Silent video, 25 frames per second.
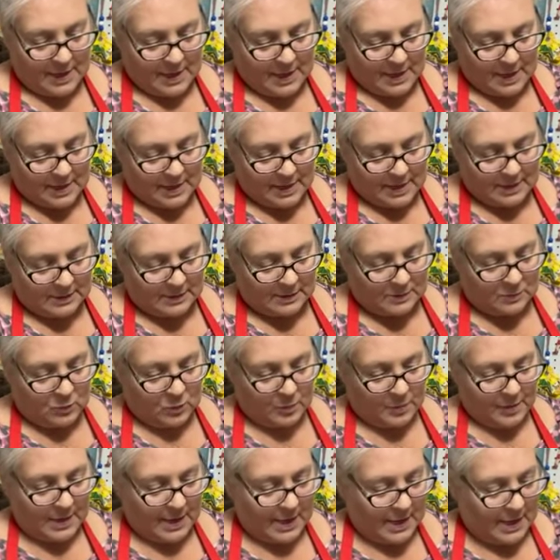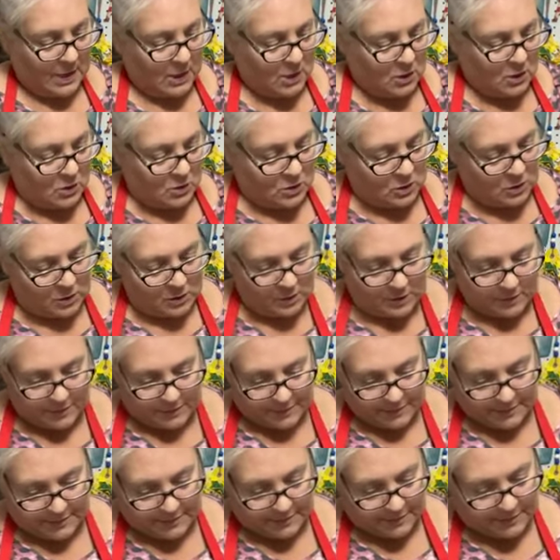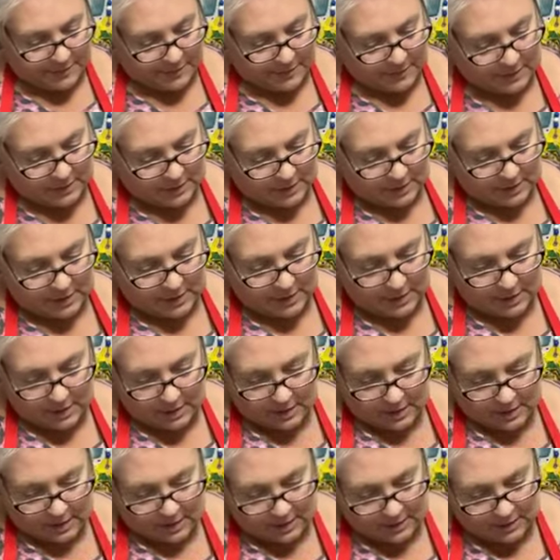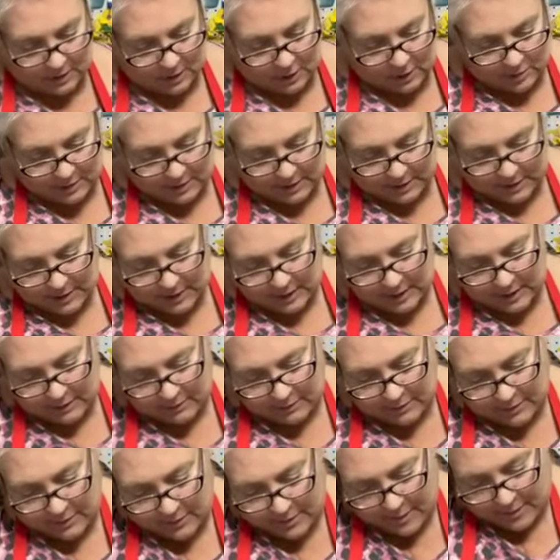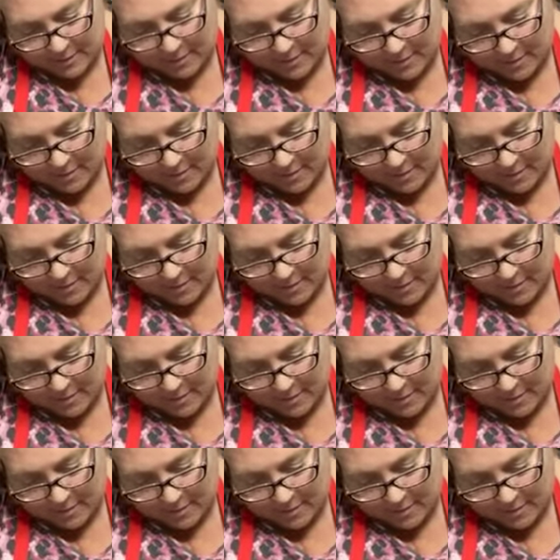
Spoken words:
think I need some more paint, y'all. I do believe.